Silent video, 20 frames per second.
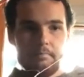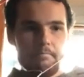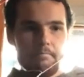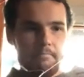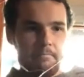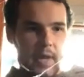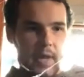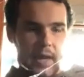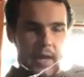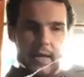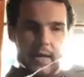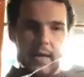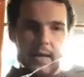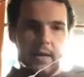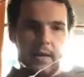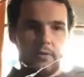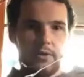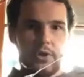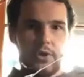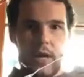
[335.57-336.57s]
And I
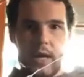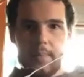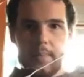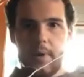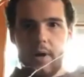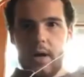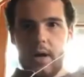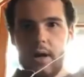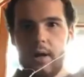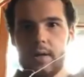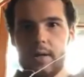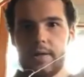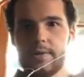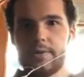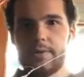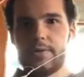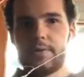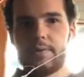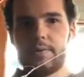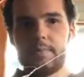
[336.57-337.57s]
know Jake Paul
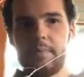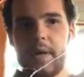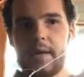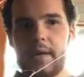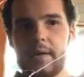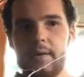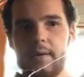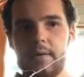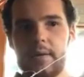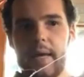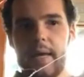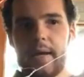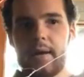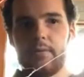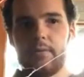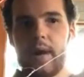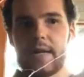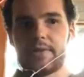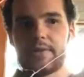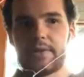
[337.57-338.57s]
has been like
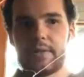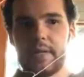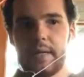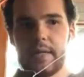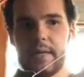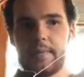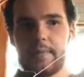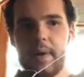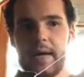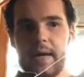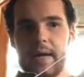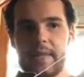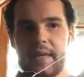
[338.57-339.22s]
arrested by the